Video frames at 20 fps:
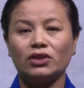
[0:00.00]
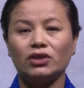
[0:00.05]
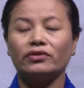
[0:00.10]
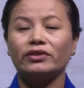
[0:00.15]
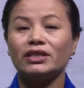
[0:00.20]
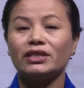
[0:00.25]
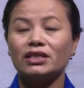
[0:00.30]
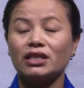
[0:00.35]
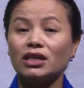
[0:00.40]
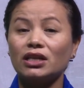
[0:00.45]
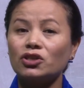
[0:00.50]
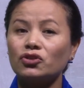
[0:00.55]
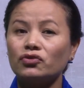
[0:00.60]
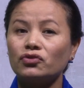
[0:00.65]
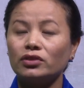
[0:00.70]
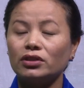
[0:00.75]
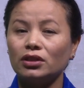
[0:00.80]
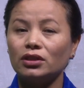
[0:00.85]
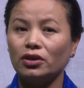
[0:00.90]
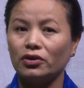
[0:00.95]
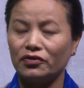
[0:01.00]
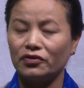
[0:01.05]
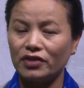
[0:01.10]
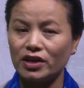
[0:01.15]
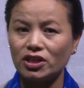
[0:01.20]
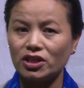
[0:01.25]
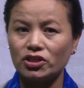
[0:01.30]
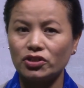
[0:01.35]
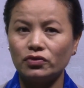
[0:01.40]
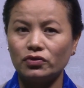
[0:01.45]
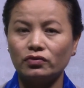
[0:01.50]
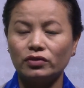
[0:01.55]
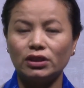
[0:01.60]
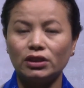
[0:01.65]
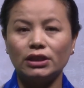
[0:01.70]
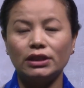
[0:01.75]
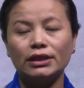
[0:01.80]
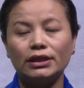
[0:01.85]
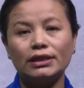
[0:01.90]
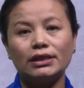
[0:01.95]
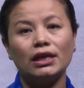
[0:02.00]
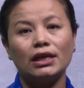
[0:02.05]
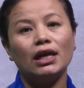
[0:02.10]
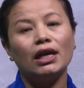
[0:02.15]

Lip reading: or a structural or function word,